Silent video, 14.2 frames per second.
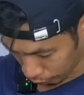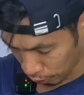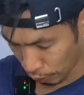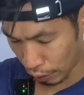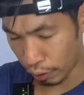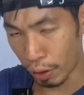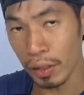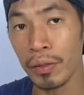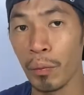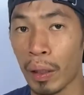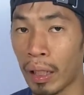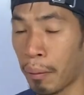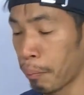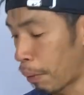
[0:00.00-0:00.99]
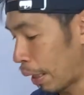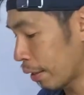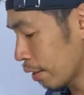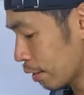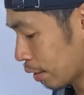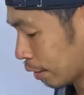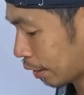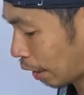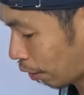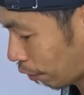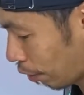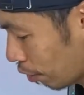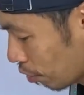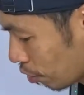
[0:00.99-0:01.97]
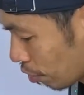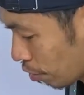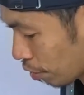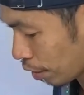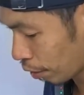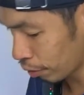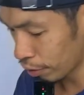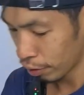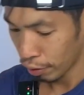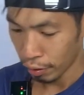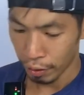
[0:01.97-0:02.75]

this one because when I buy this energy gel,